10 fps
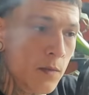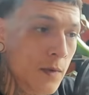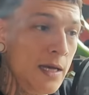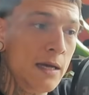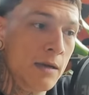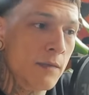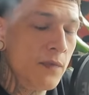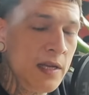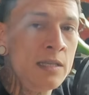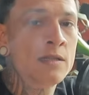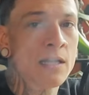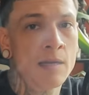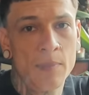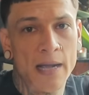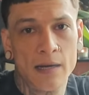We need to
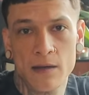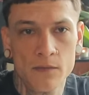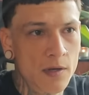get back